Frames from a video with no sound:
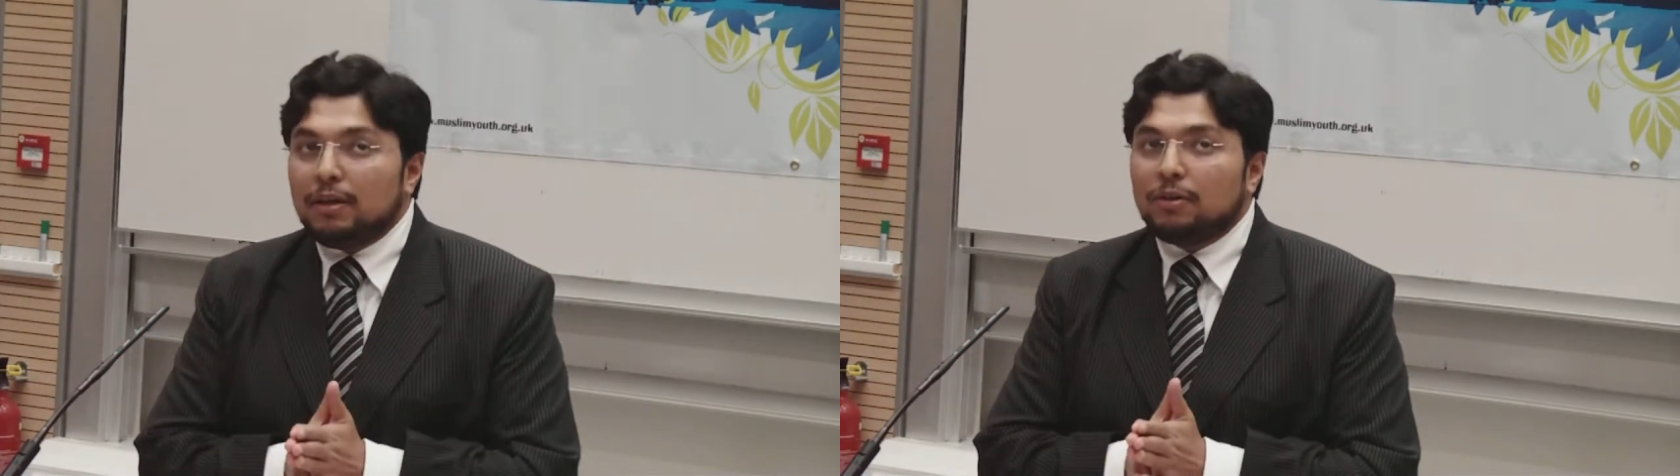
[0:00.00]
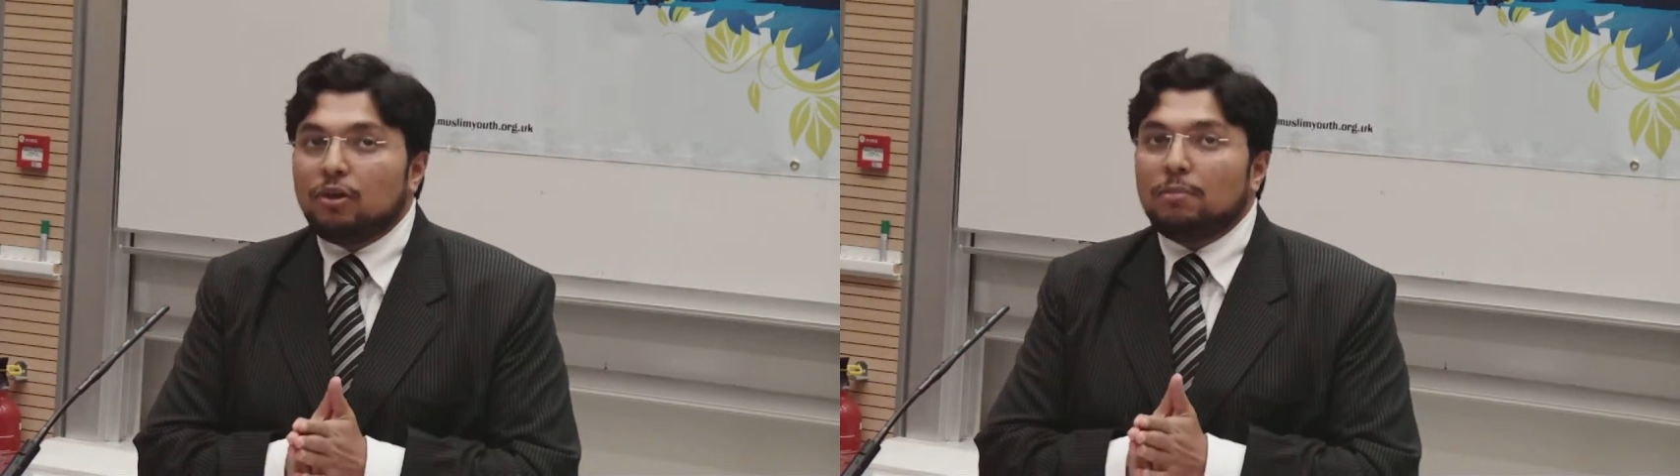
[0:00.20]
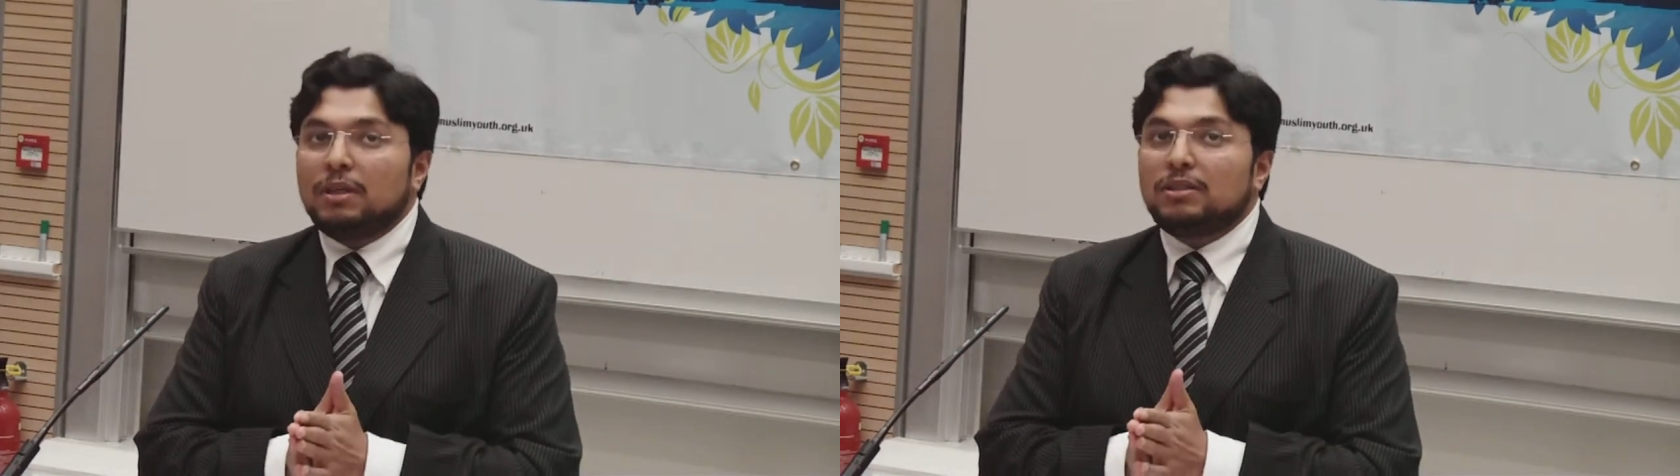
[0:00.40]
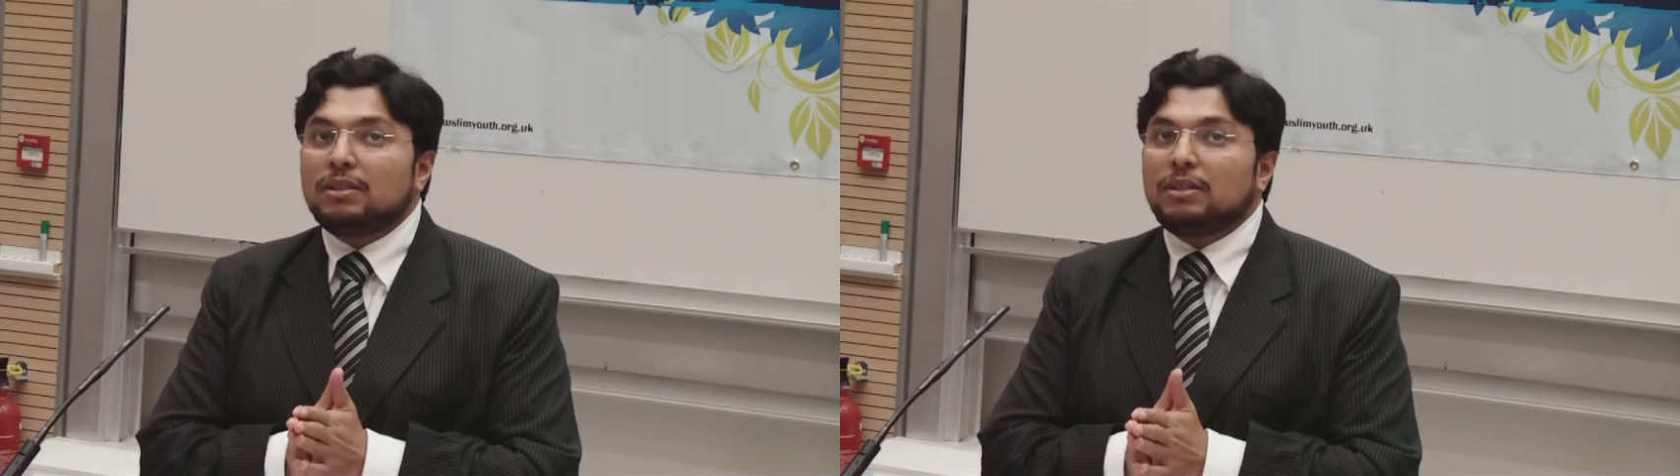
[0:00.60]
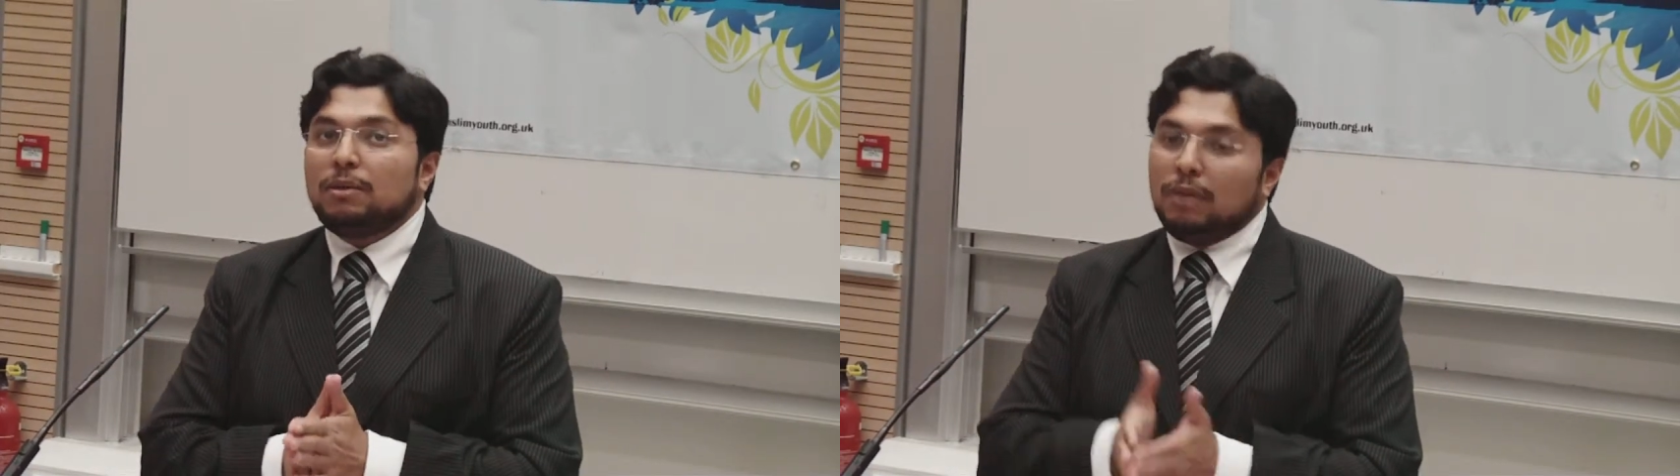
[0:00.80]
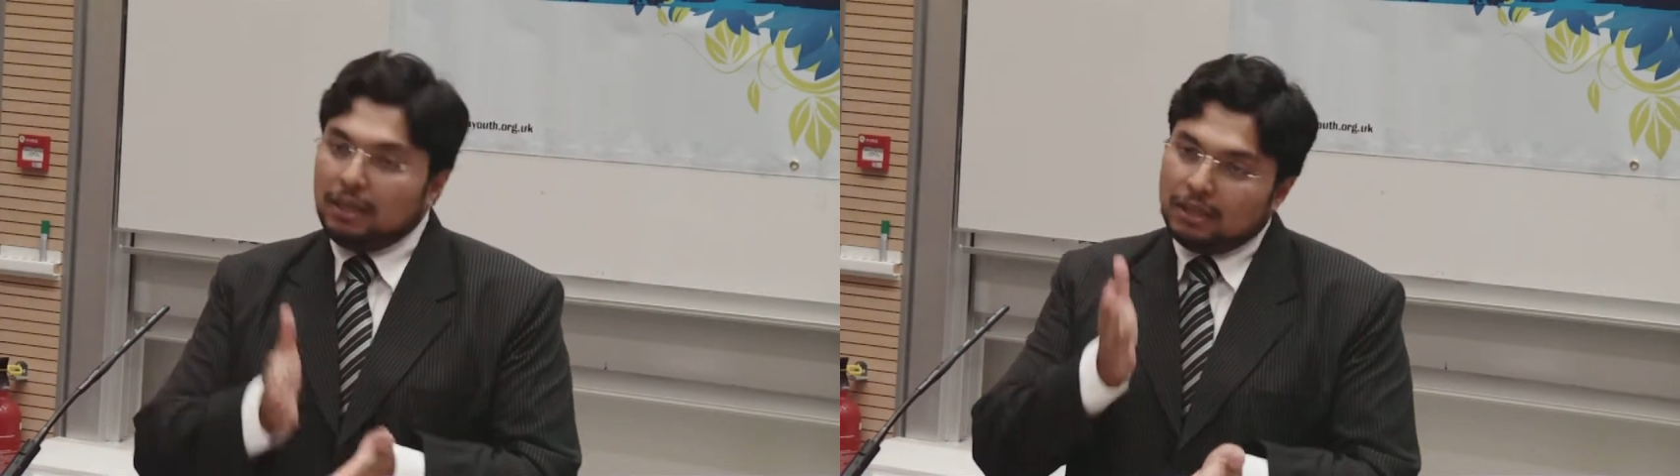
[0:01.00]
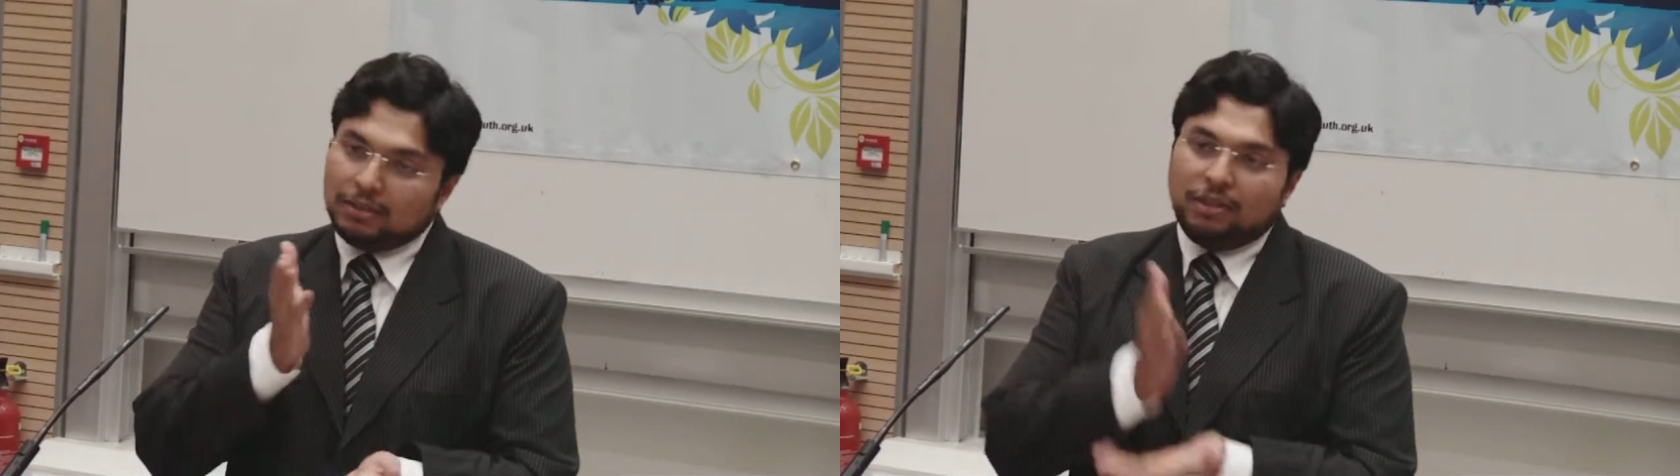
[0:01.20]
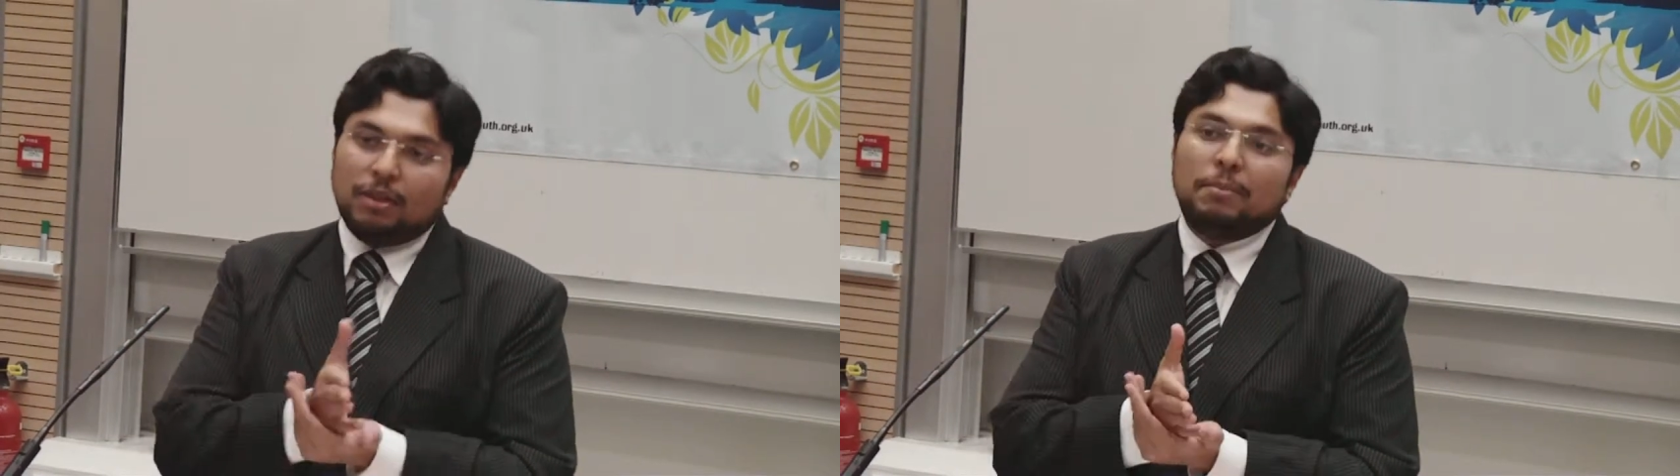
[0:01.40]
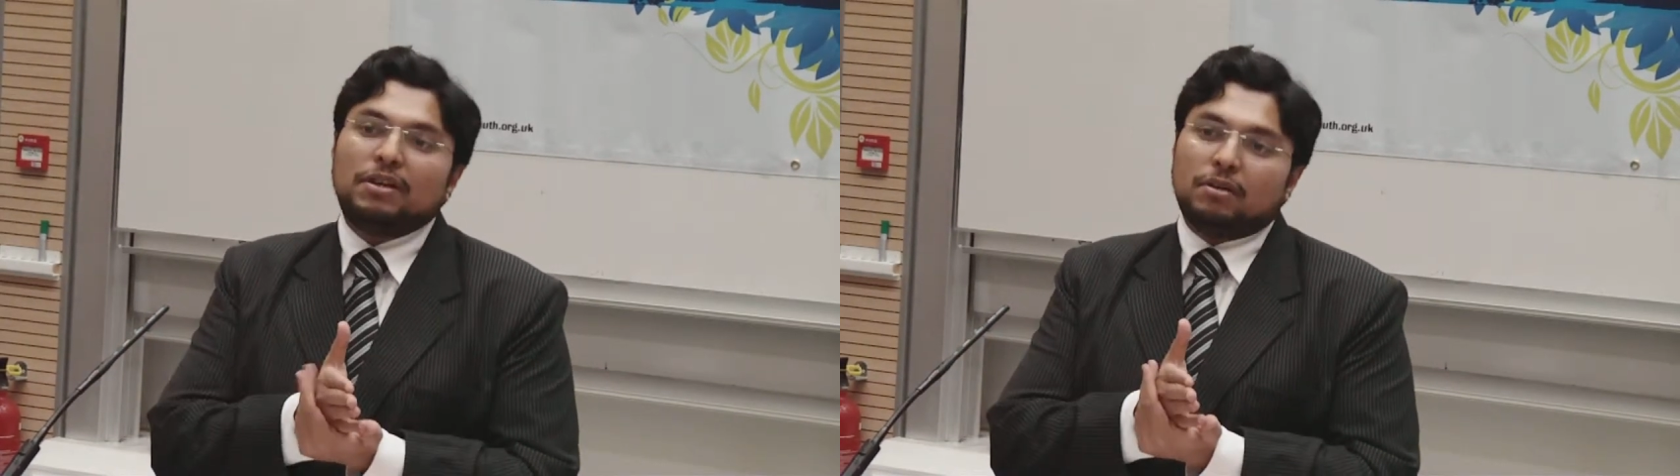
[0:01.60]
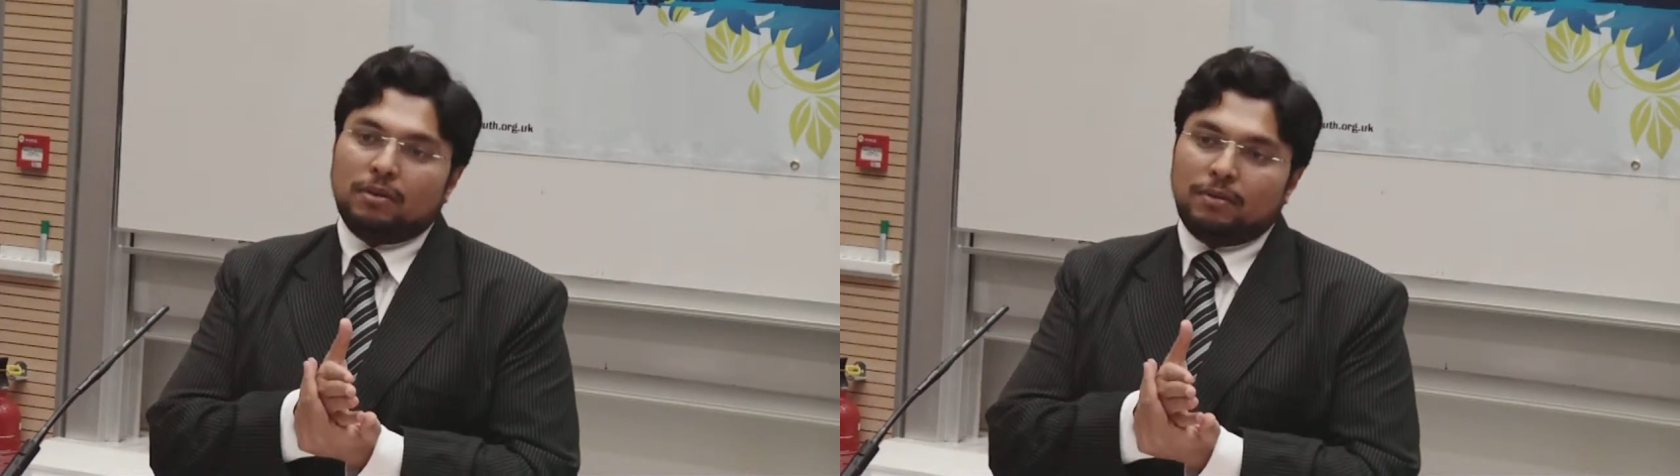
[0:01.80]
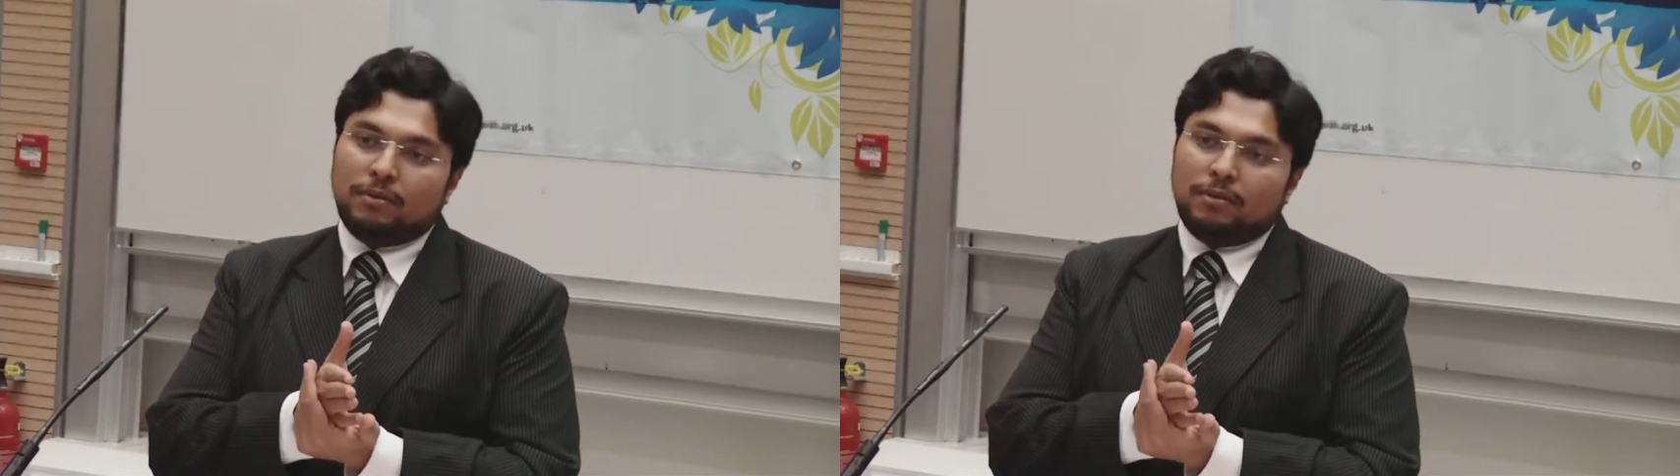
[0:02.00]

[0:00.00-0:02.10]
economic system, it is in the middle.